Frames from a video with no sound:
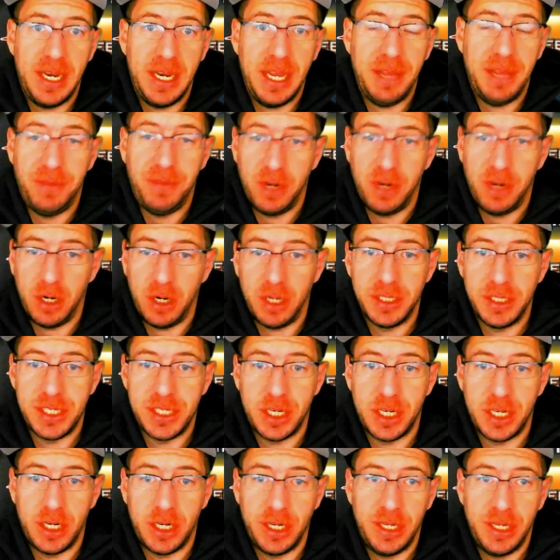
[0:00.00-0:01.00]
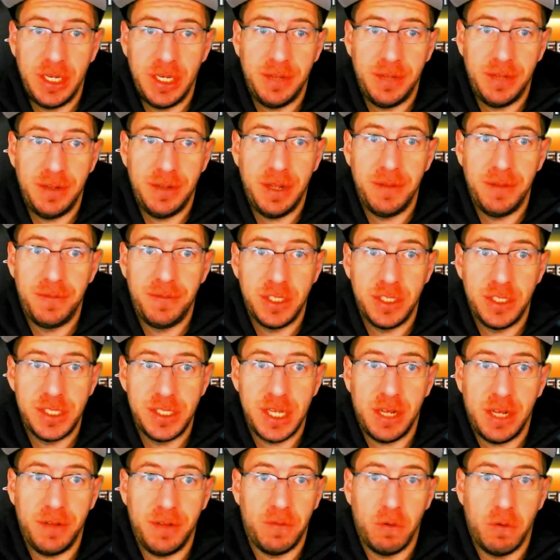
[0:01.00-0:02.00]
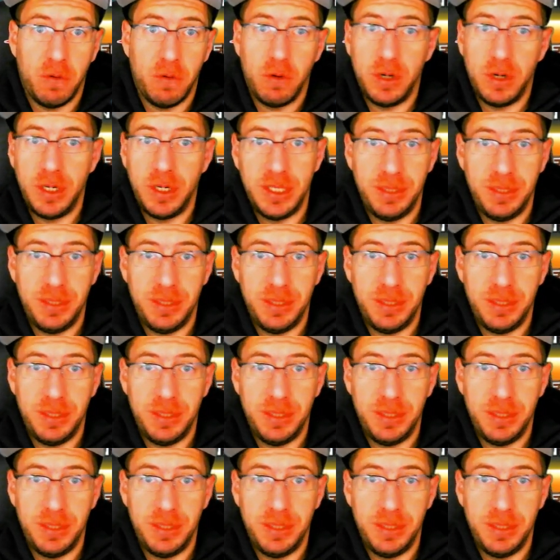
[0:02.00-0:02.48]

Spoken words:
if you're uncertain of yourself or